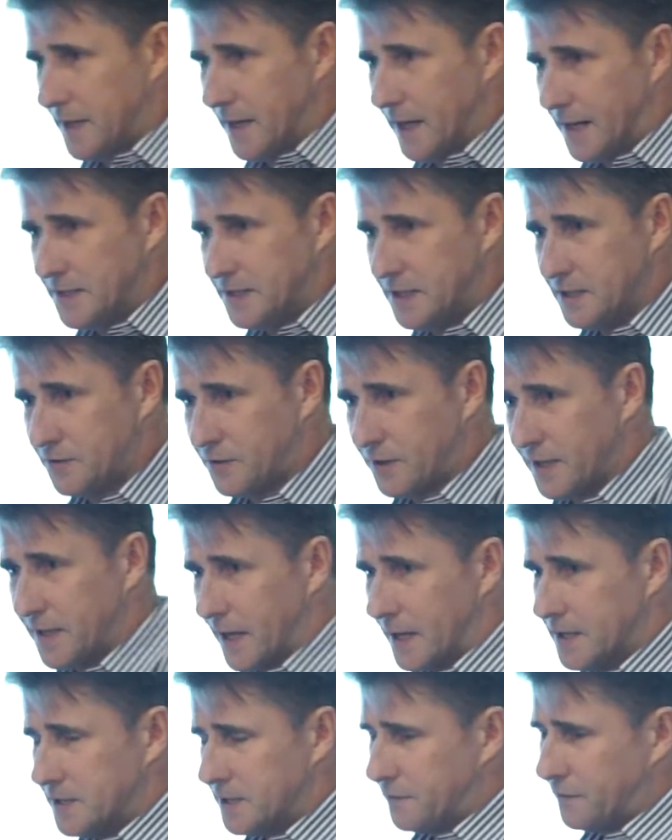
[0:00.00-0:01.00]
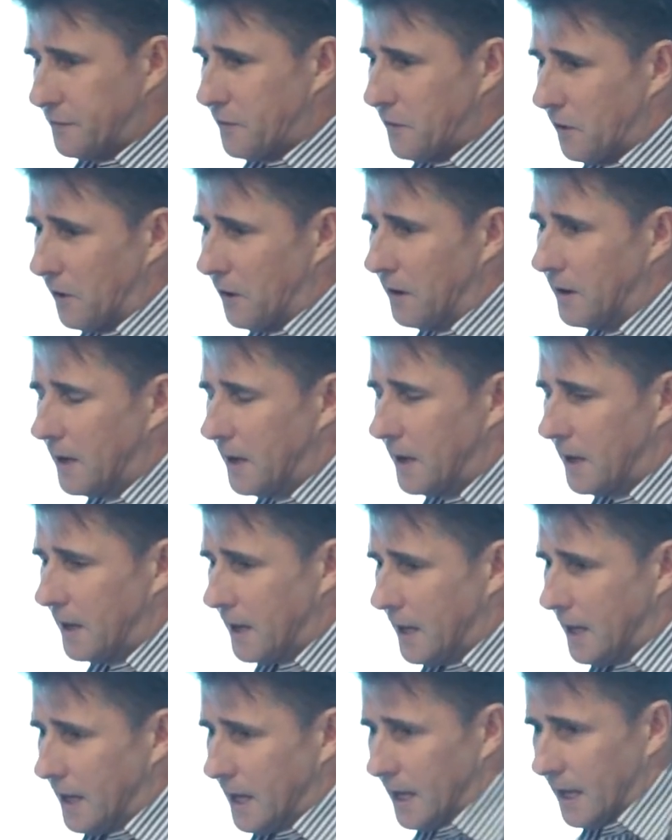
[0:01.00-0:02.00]
93, 94.
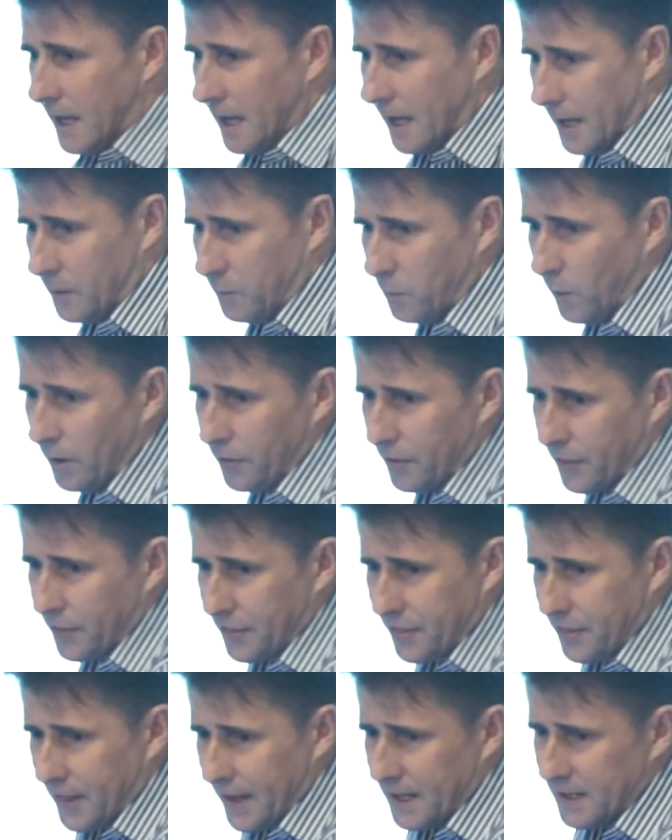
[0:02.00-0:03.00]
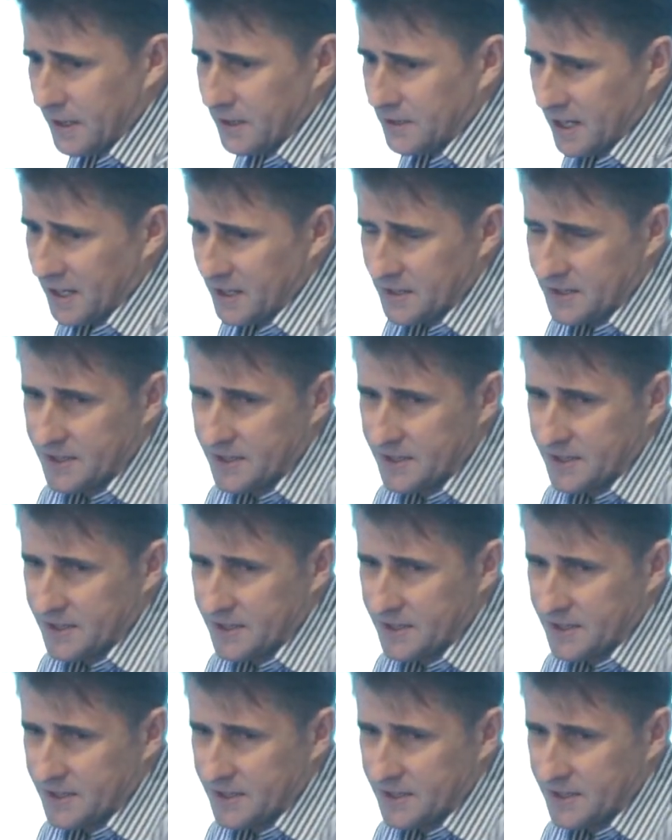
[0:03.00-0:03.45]
And what they had